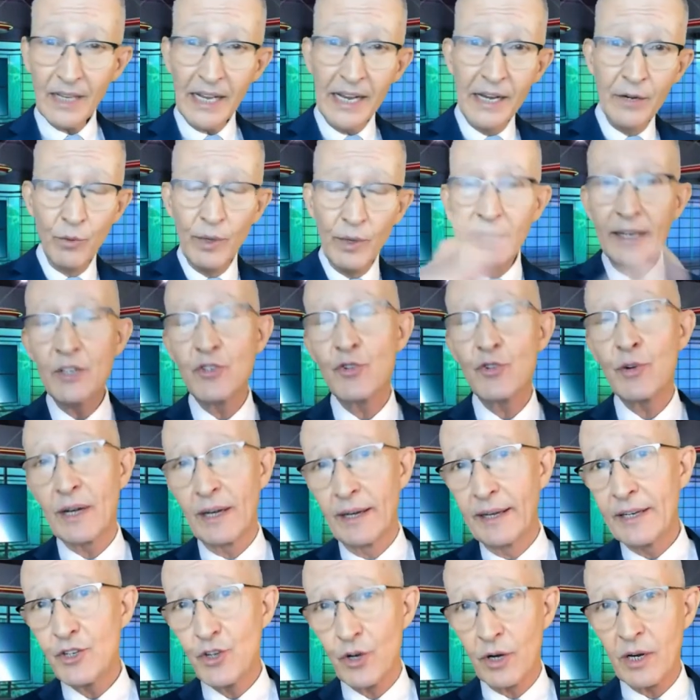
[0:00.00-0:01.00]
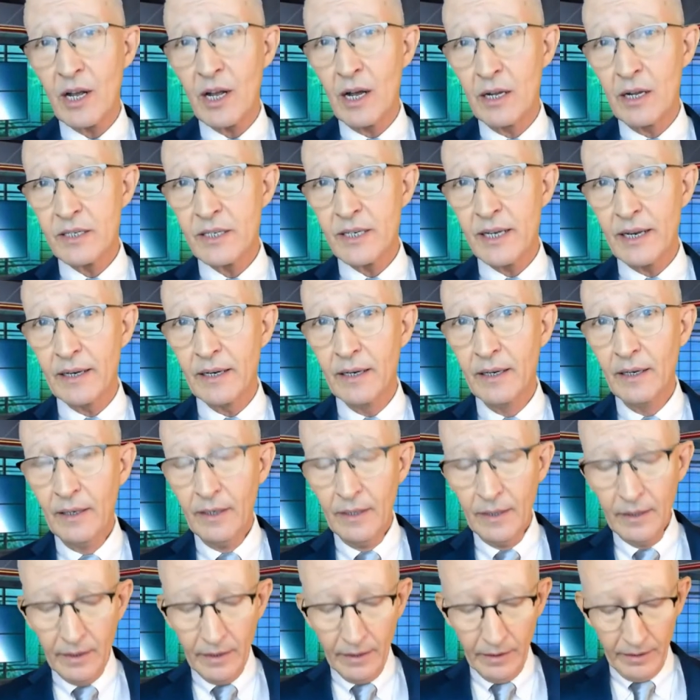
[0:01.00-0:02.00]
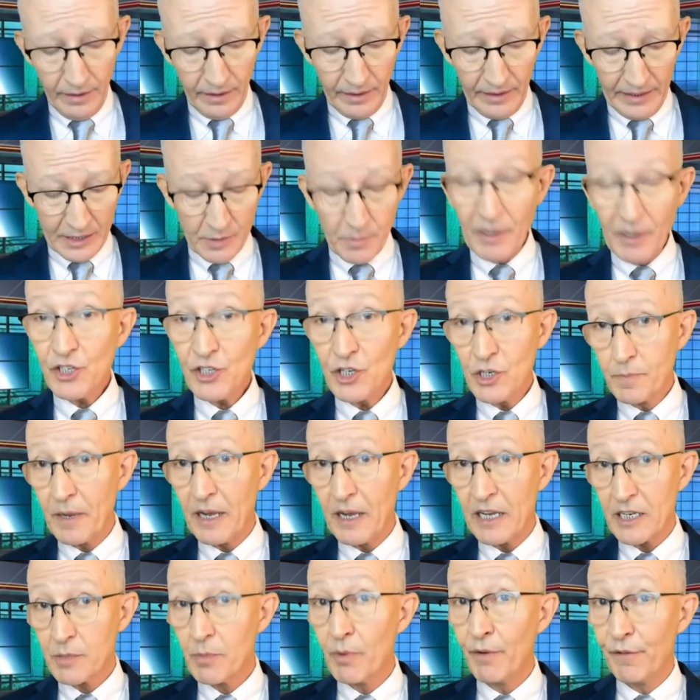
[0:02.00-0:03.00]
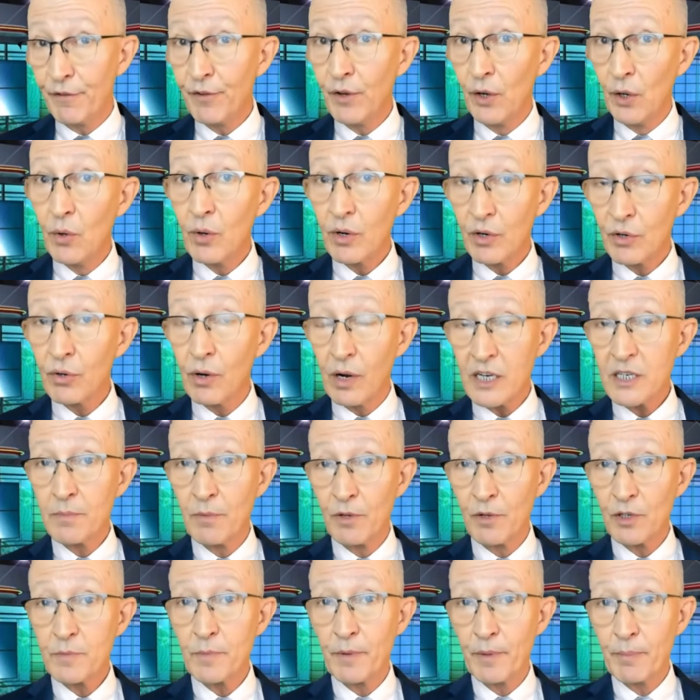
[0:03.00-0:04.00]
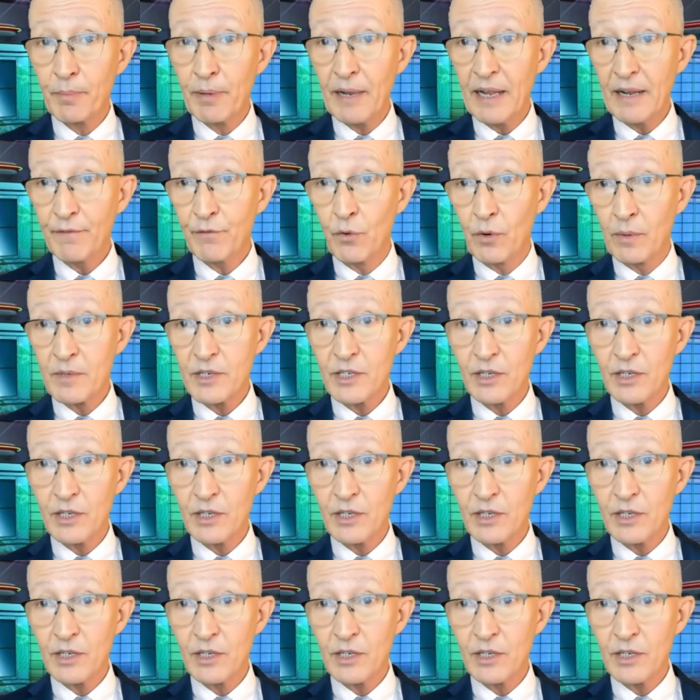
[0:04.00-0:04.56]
and really try to let your content as much as possible flow across multiple platforms.